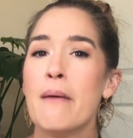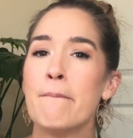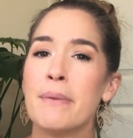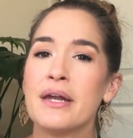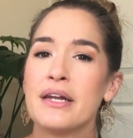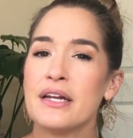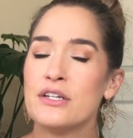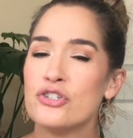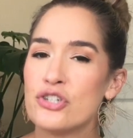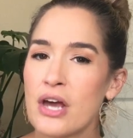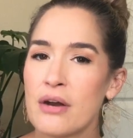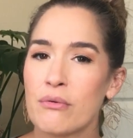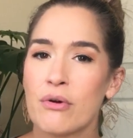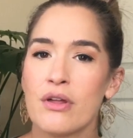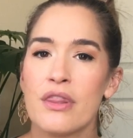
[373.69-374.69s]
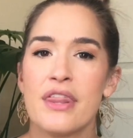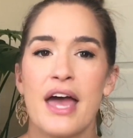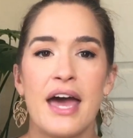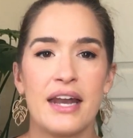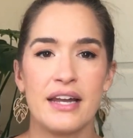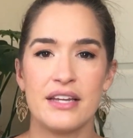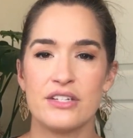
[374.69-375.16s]
But in general,
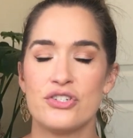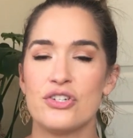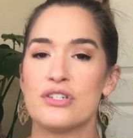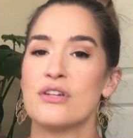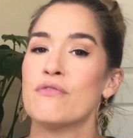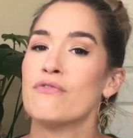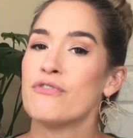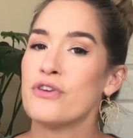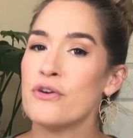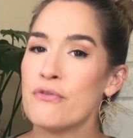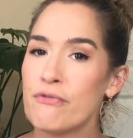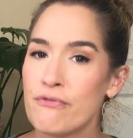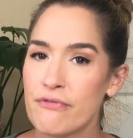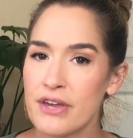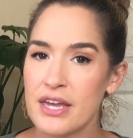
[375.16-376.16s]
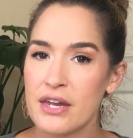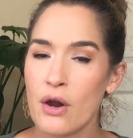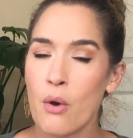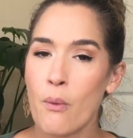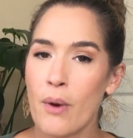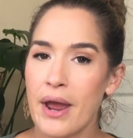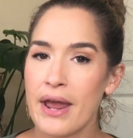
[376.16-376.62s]
that is just a few feet
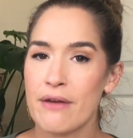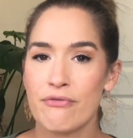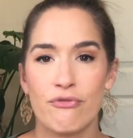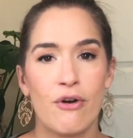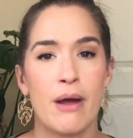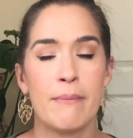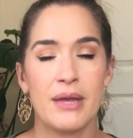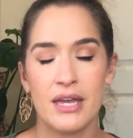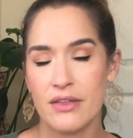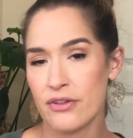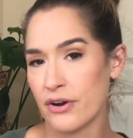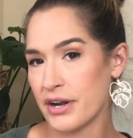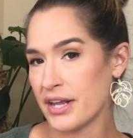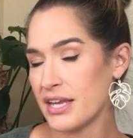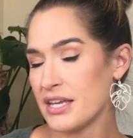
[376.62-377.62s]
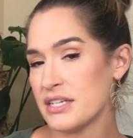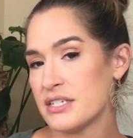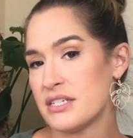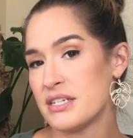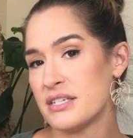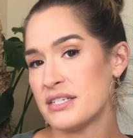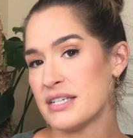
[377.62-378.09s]
away from either an
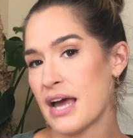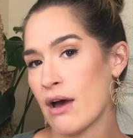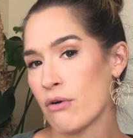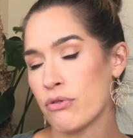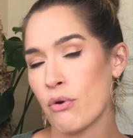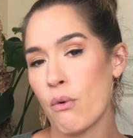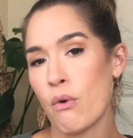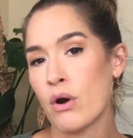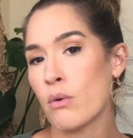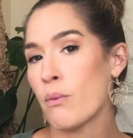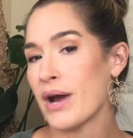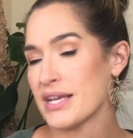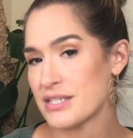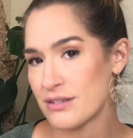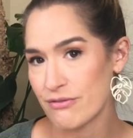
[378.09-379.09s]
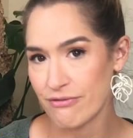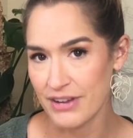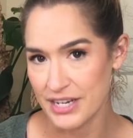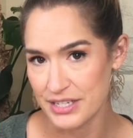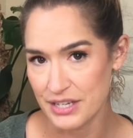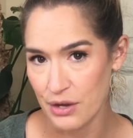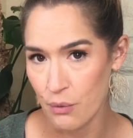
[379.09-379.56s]
east, south, or west
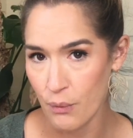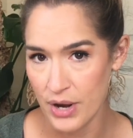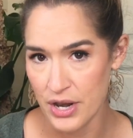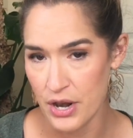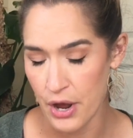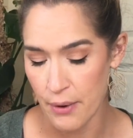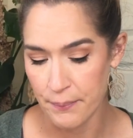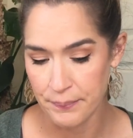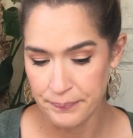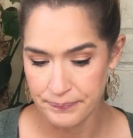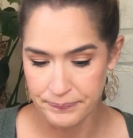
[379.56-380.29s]
facing window.